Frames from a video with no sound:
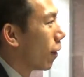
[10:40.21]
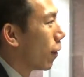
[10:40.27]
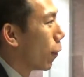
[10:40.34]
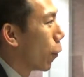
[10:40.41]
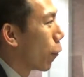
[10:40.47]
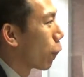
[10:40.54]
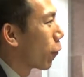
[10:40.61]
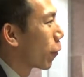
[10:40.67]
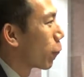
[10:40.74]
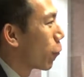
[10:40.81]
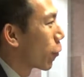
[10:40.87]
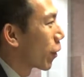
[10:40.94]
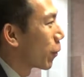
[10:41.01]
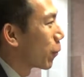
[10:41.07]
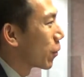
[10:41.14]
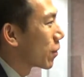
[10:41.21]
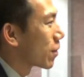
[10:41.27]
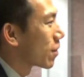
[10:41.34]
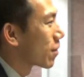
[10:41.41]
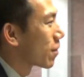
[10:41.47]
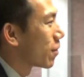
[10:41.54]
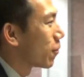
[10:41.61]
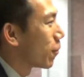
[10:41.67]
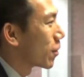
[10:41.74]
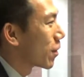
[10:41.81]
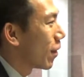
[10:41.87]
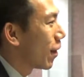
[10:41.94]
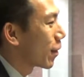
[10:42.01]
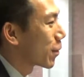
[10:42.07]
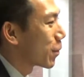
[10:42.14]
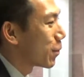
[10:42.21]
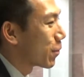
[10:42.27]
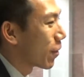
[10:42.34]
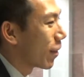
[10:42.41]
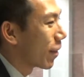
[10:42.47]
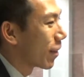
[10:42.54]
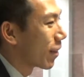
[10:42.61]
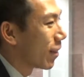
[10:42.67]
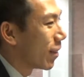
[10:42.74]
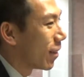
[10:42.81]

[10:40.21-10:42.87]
Oh, Fred Rogan was awesome, right?